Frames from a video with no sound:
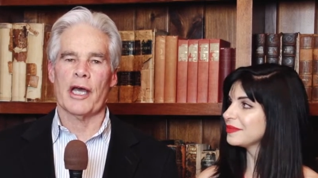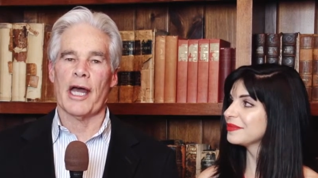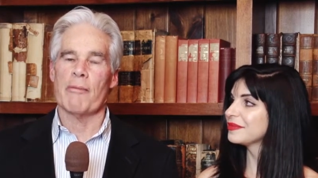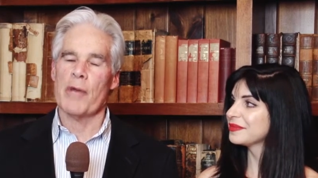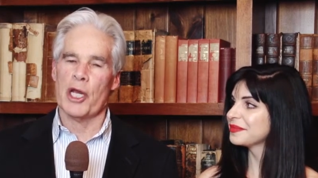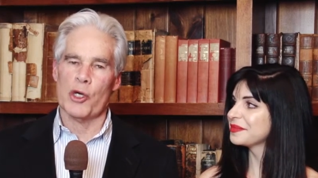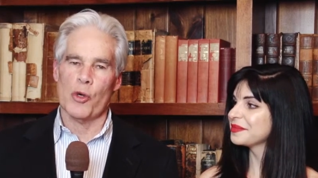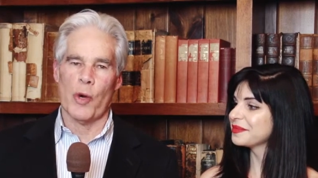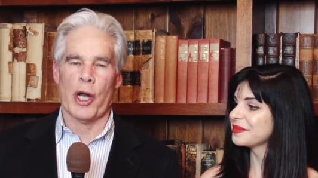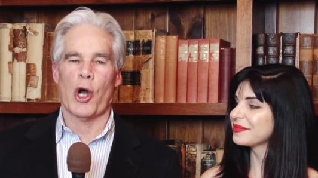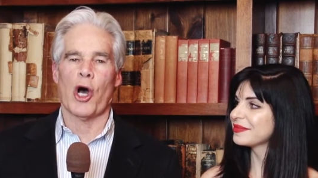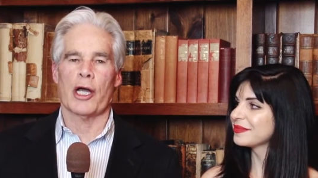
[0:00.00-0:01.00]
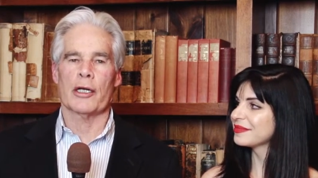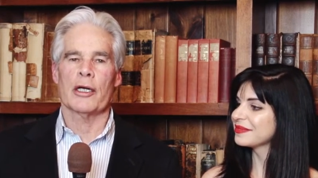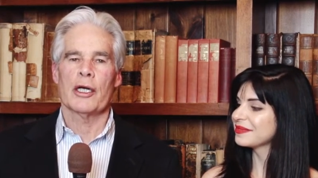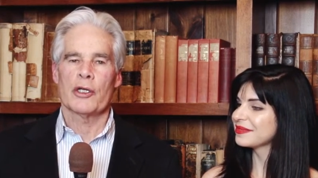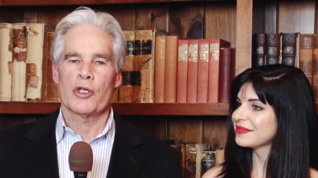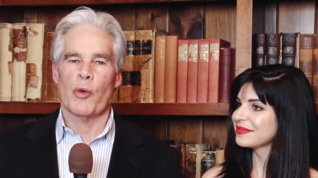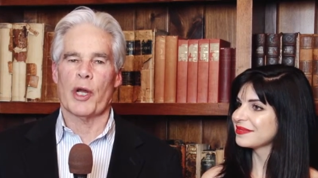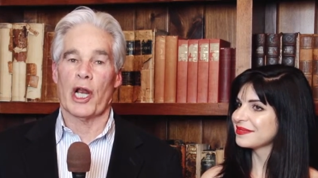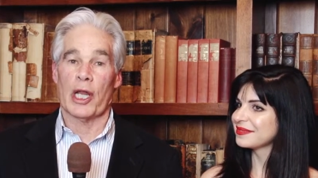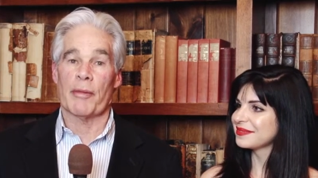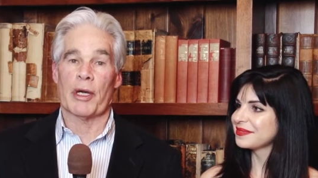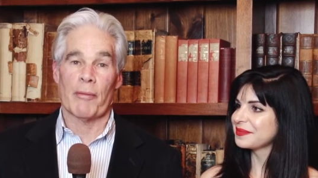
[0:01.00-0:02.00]
Speaker 1: and many who went on to win
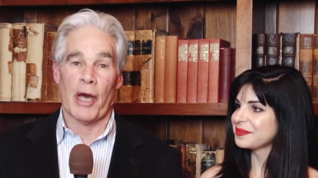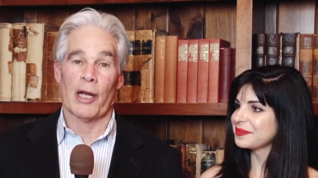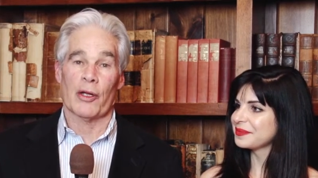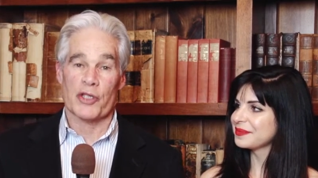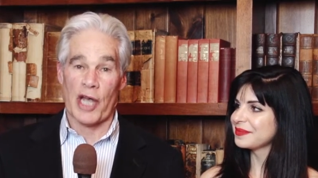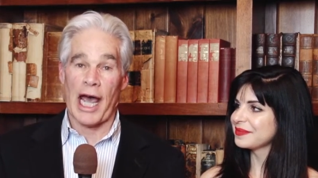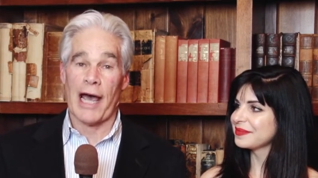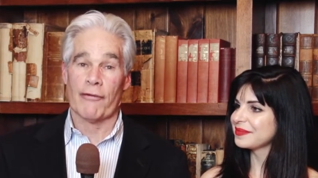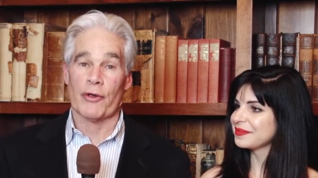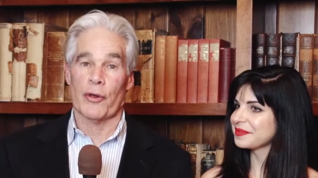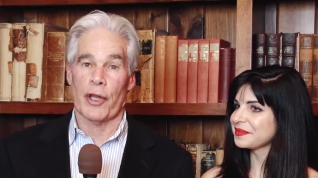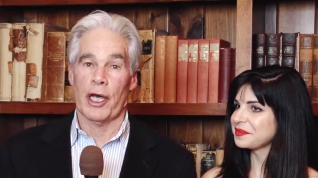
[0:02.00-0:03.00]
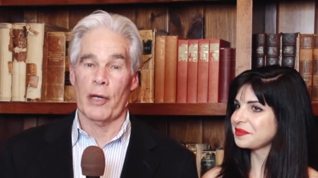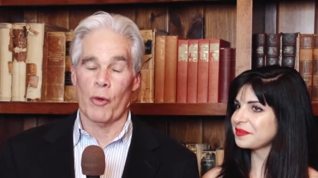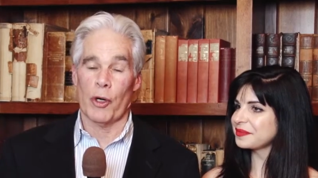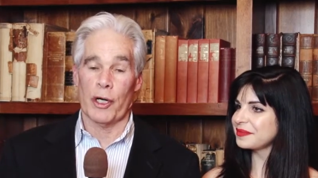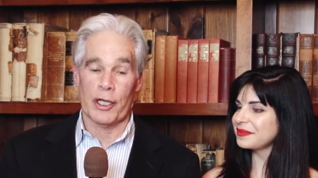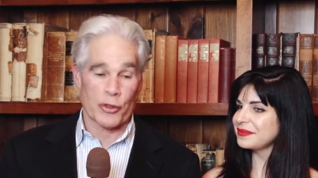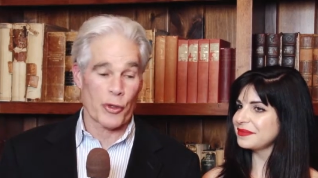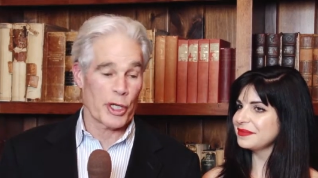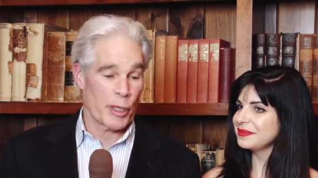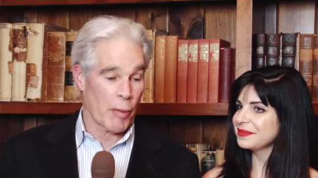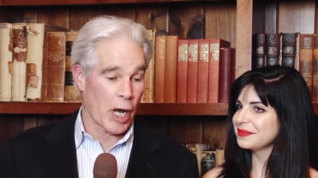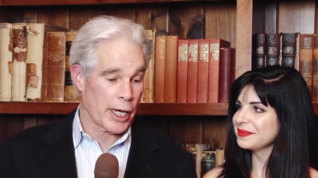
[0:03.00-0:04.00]
Olympic medals after they were uh,
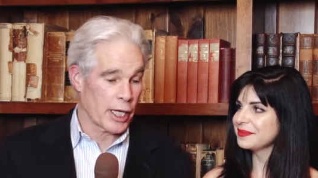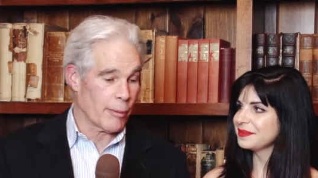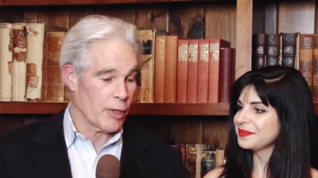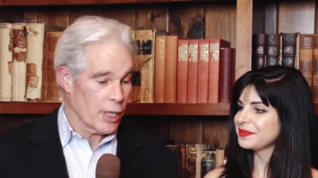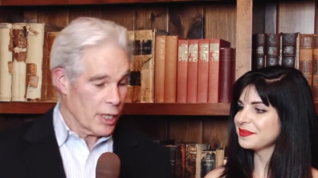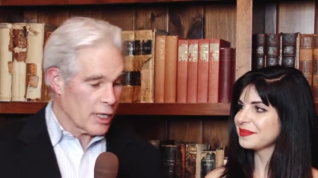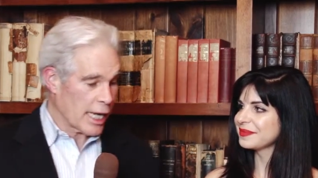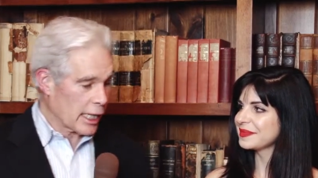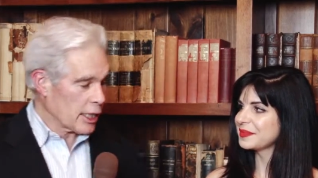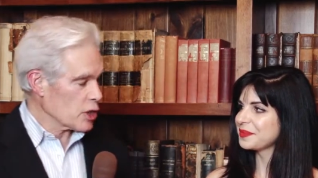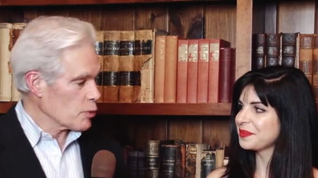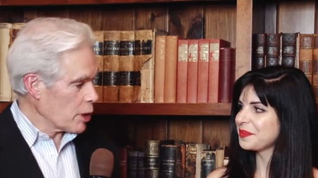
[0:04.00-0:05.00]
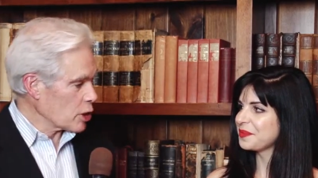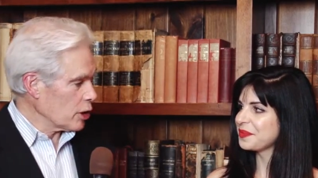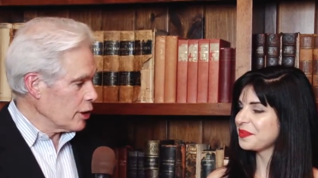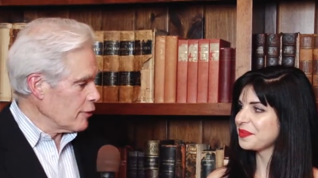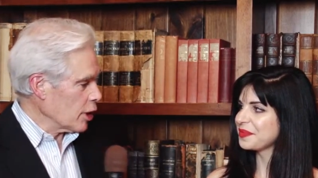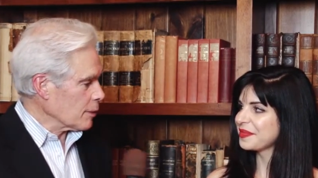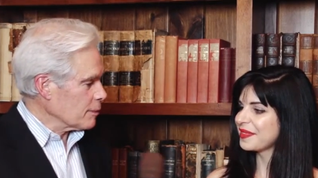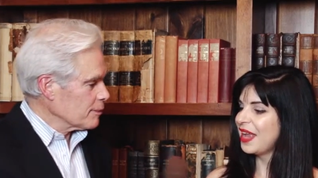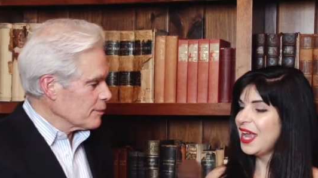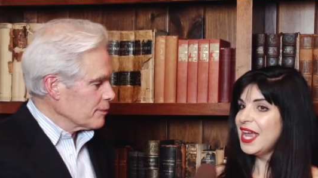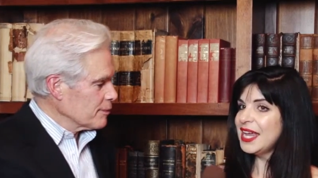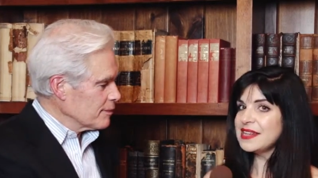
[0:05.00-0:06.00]
treated by him. Natalie, a special evening.
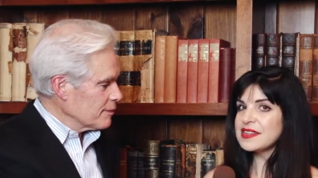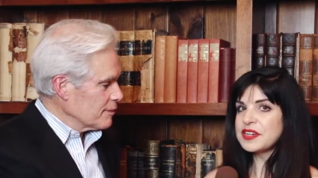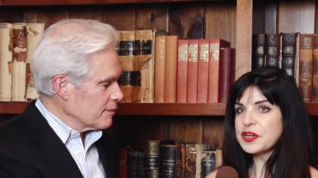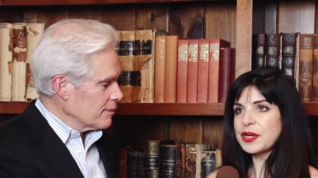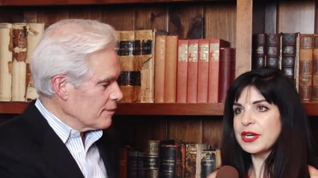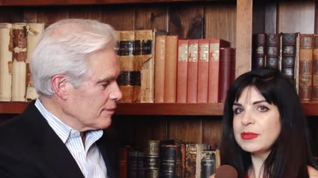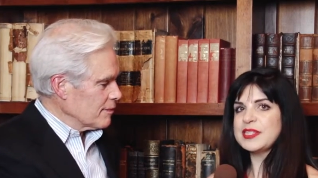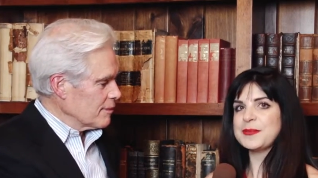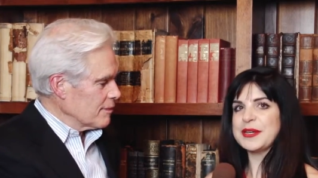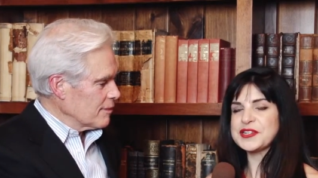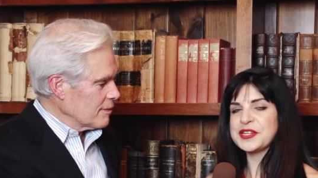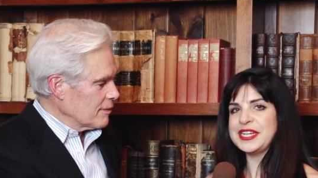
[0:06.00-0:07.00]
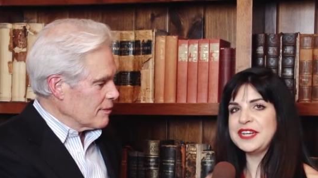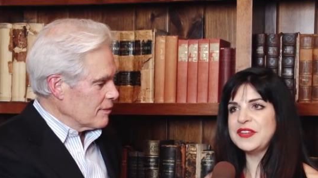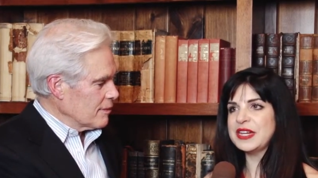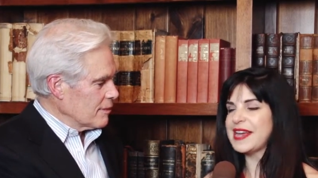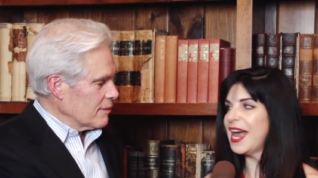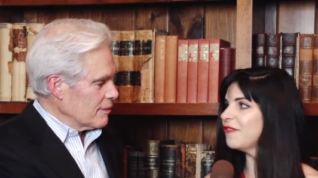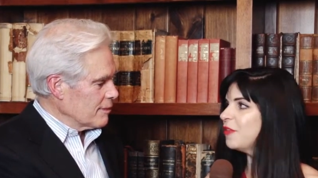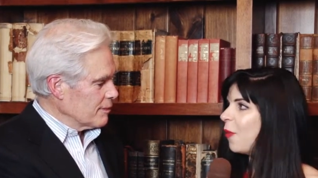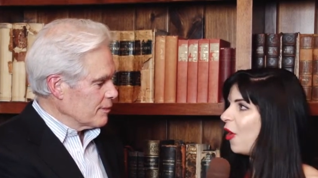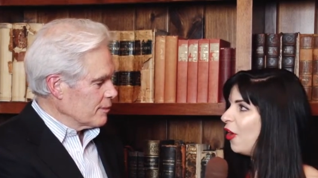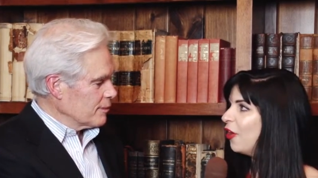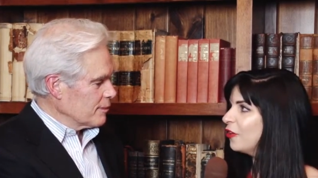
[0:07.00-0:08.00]
Speaker 2: It's an incredibly special evening to have them
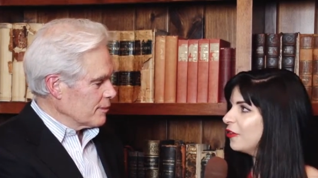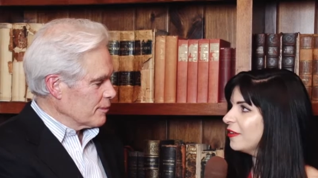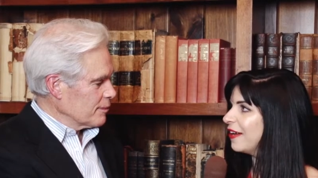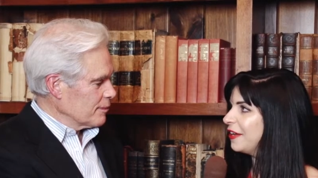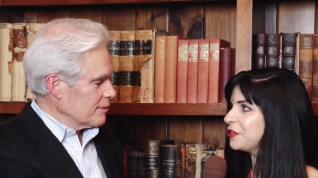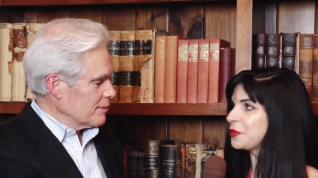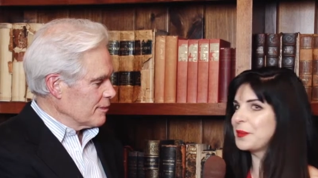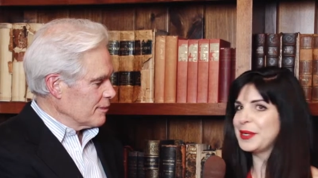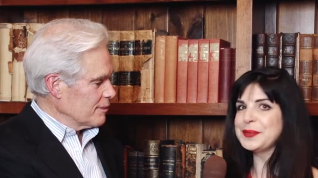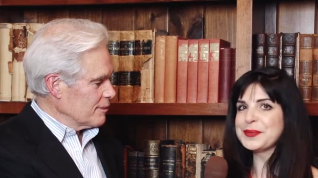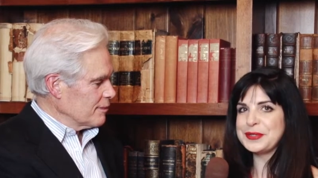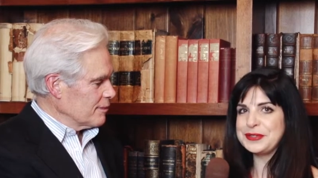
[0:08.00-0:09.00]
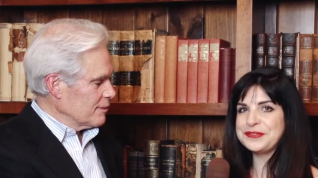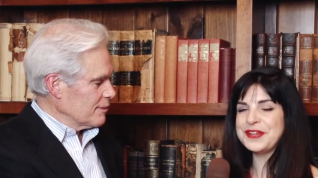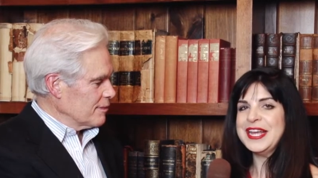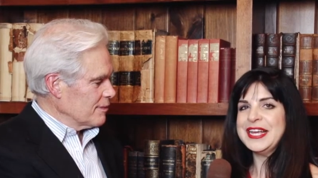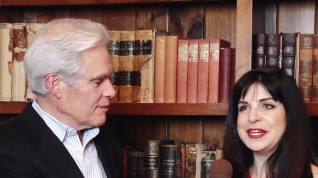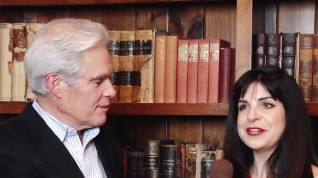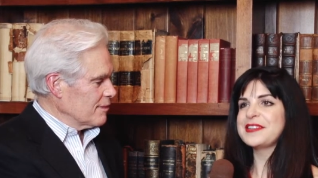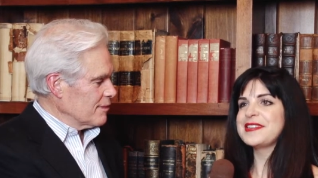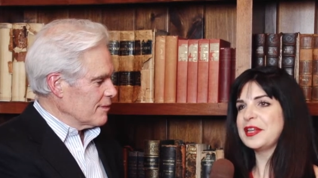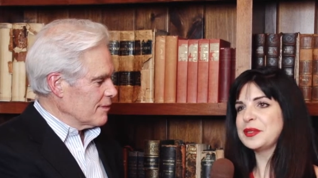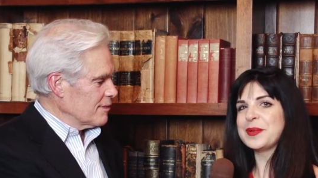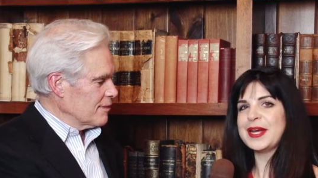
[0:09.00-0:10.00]
all under one roof here to
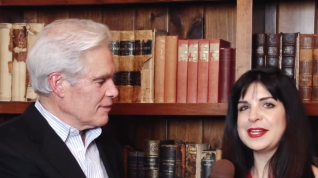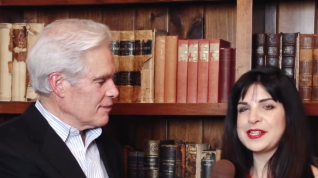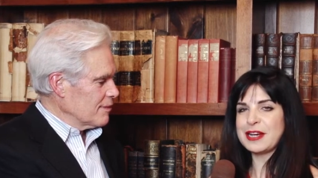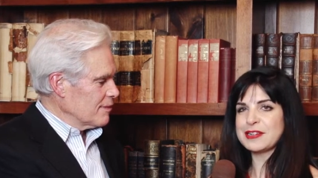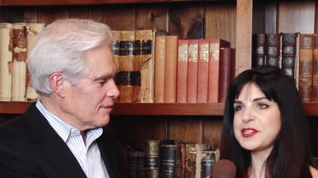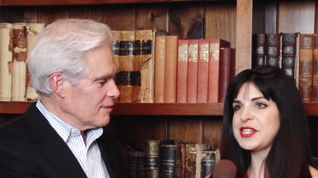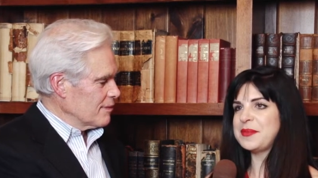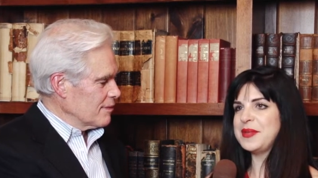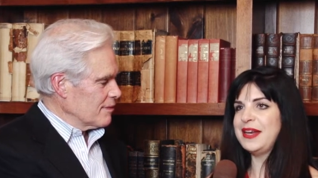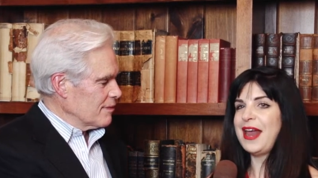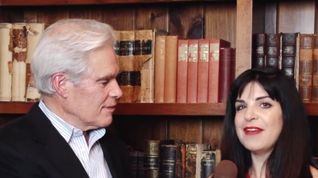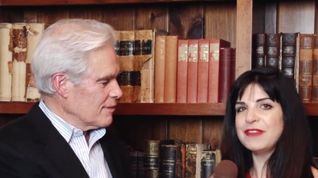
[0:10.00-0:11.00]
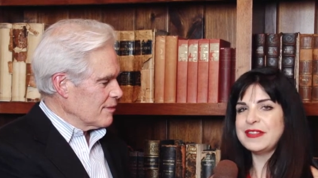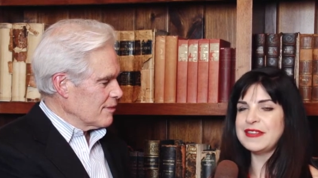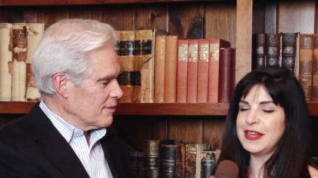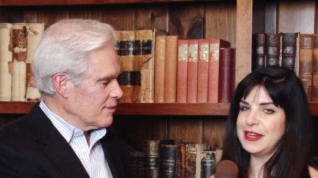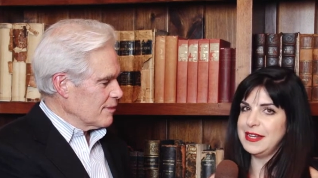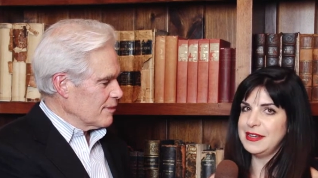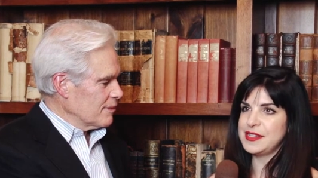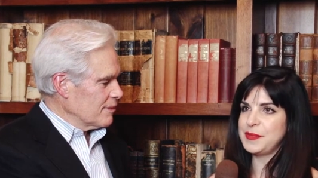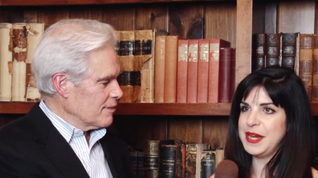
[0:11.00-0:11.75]
celebrate Dr. Steadman and everything that he has been